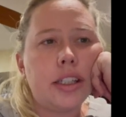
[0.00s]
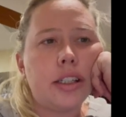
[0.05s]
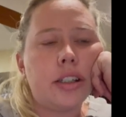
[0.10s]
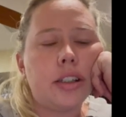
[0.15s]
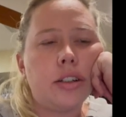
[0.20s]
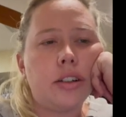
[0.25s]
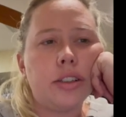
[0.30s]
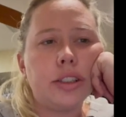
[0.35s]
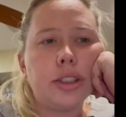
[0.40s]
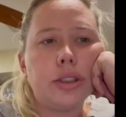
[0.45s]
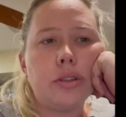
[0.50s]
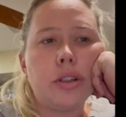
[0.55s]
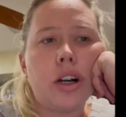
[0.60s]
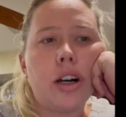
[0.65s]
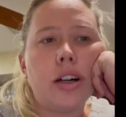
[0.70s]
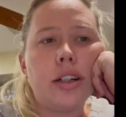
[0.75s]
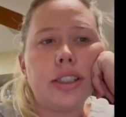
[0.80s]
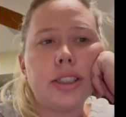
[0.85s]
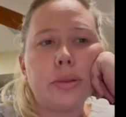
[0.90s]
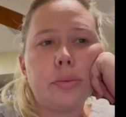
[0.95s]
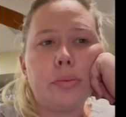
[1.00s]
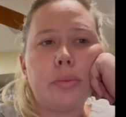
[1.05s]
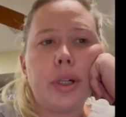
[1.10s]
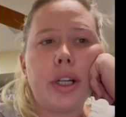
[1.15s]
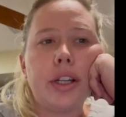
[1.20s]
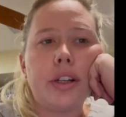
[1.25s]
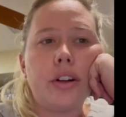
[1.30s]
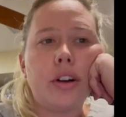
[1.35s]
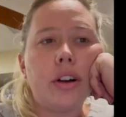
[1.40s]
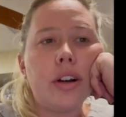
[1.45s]
It can also cause
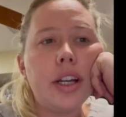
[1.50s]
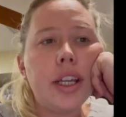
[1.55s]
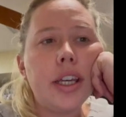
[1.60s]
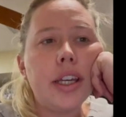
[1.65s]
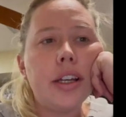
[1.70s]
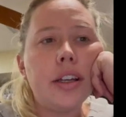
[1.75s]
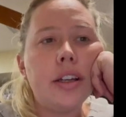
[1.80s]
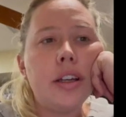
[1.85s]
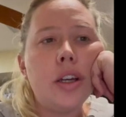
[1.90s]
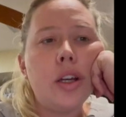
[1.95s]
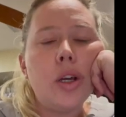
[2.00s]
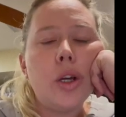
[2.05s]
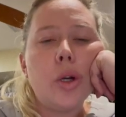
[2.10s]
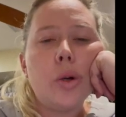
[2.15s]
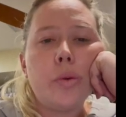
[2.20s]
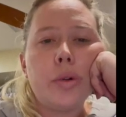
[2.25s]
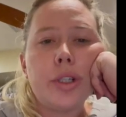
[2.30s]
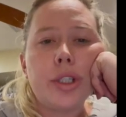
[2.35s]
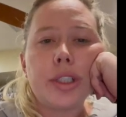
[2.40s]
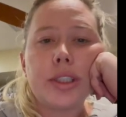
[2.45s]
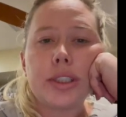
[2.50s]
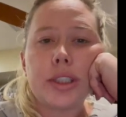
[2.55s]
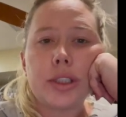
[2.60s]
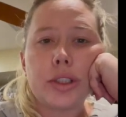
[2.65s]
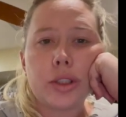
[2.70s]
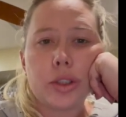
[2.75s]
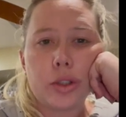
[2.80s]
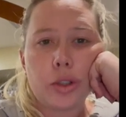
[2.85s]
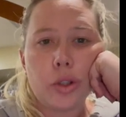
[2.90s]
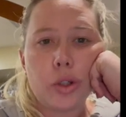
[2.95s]
bradycardia, which is a
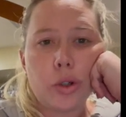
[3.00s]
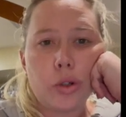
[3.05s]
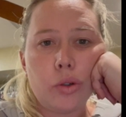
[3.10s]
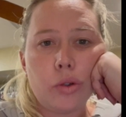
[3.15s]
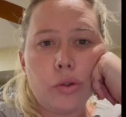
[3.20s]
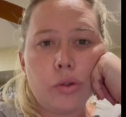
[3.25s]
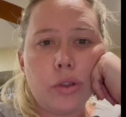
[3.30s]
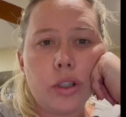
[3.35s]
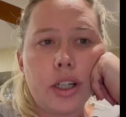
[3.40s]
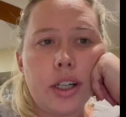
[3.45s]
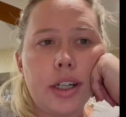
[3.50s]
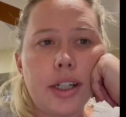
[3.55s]
slow